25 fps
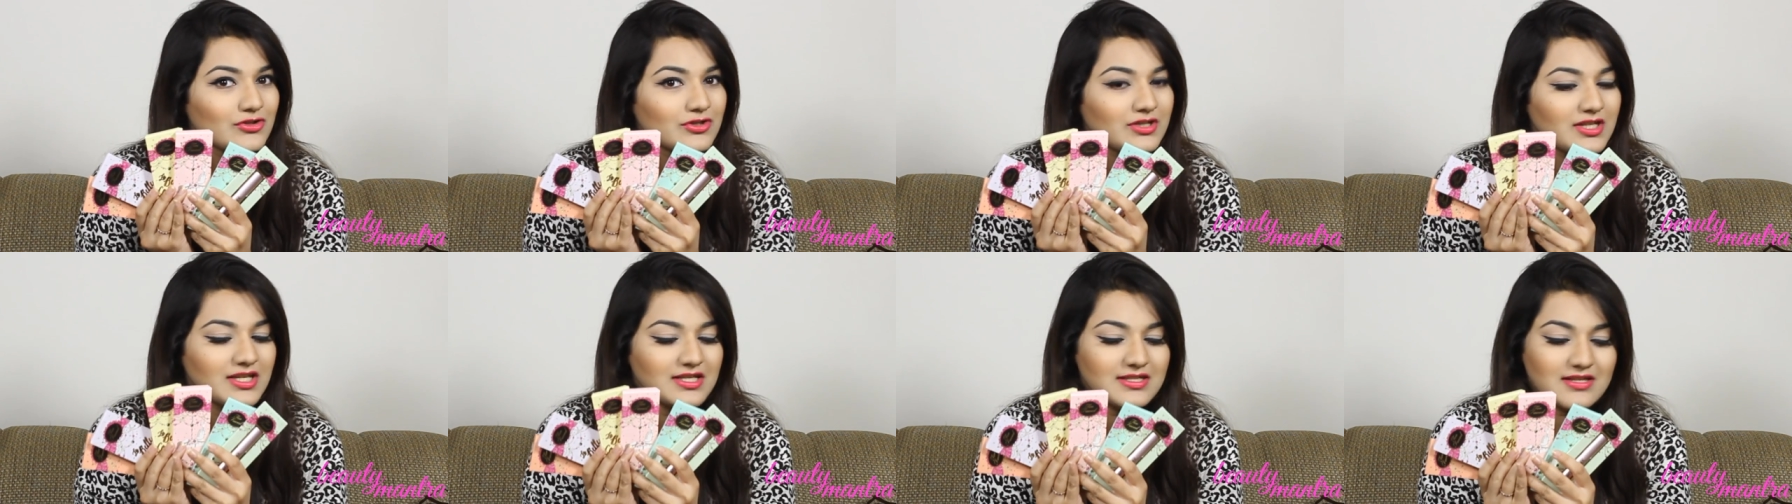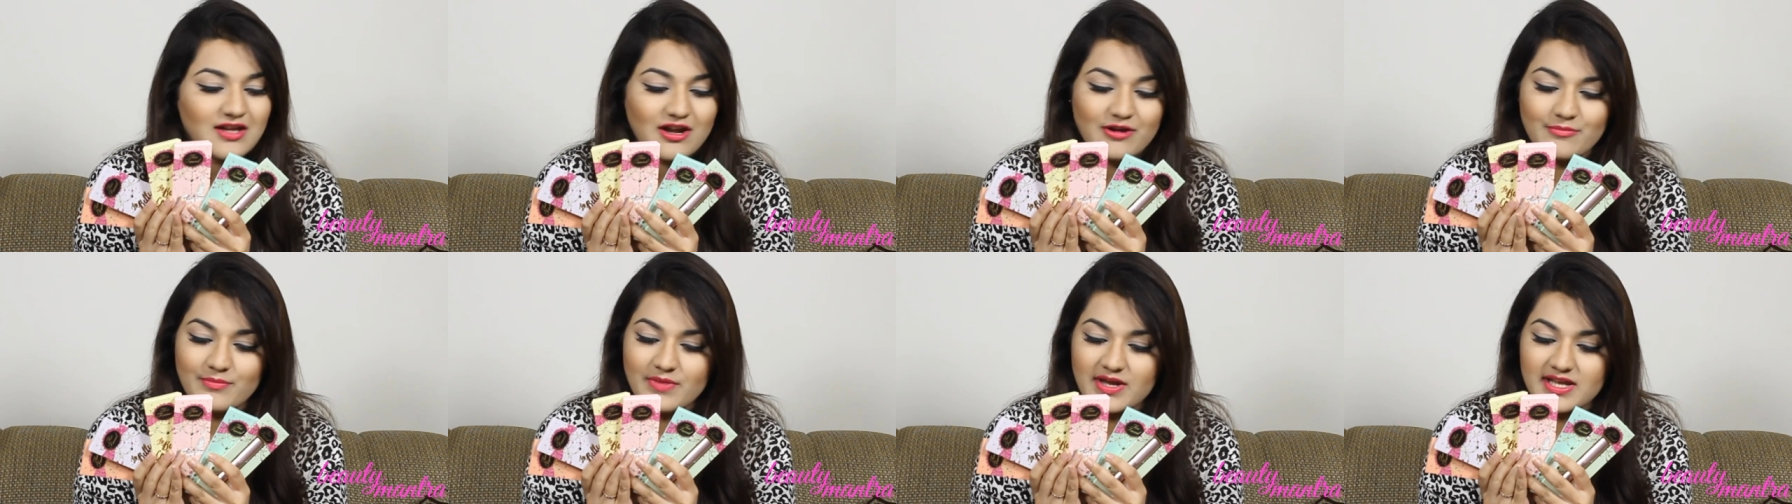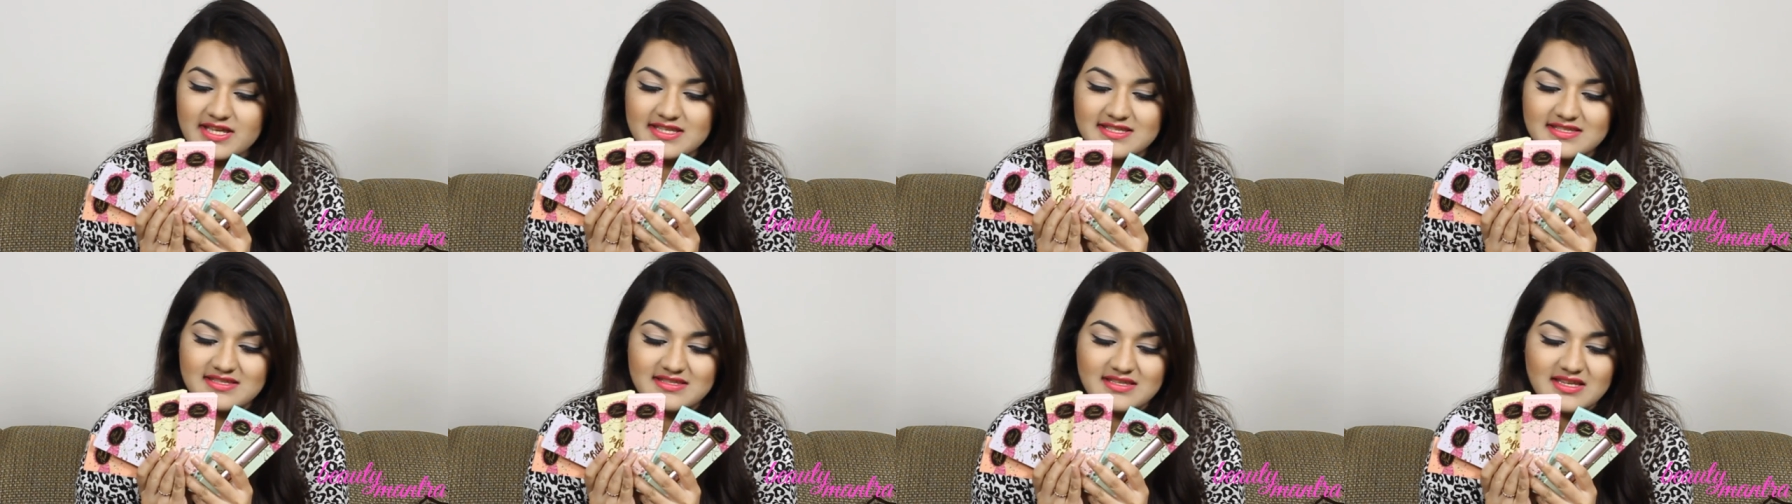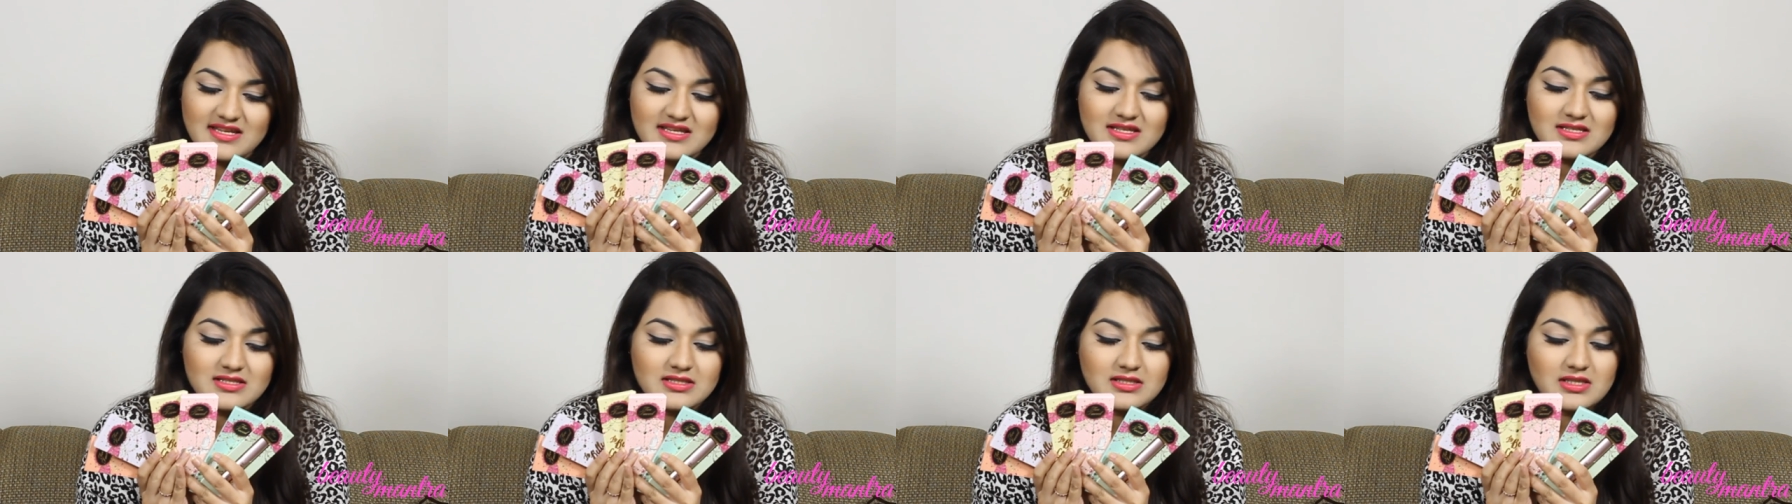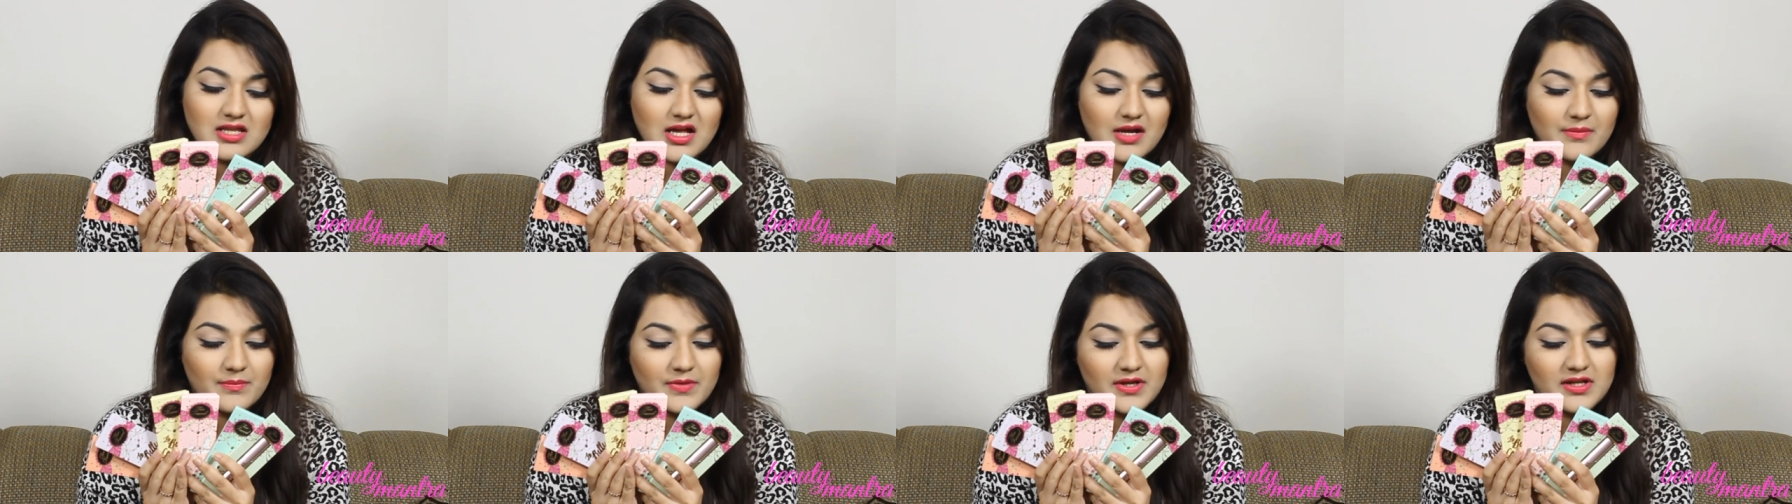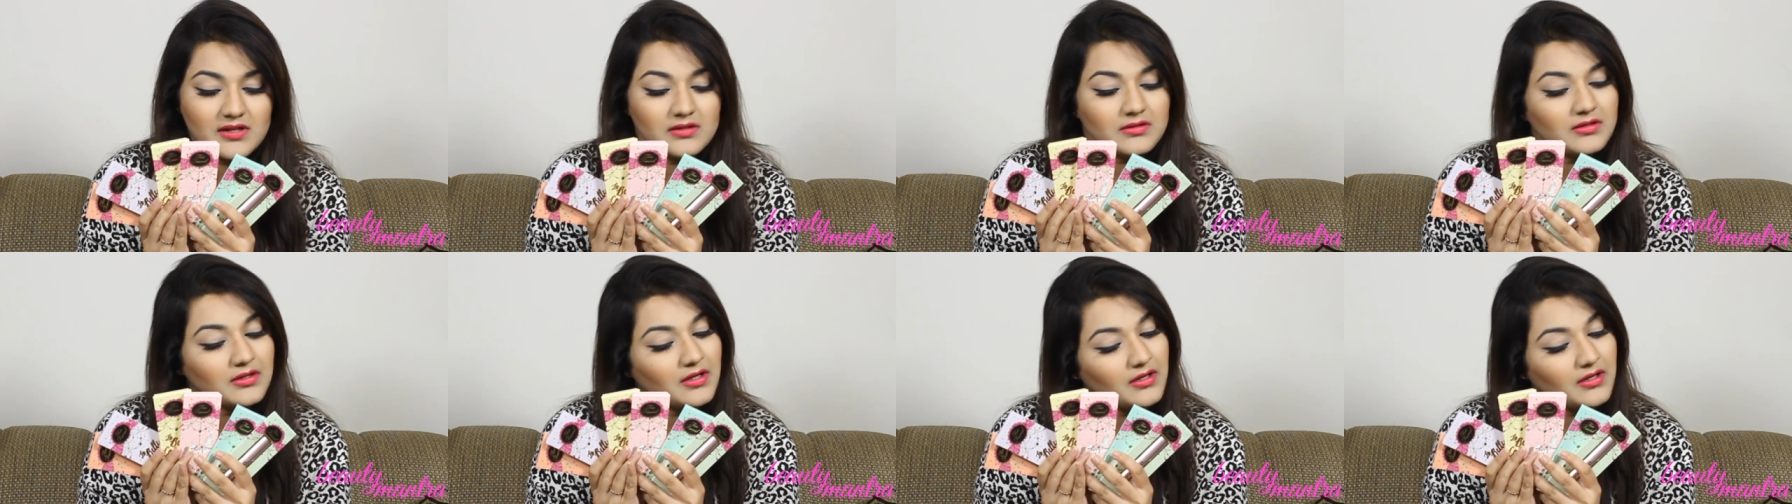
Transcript: These are my 6 La Belle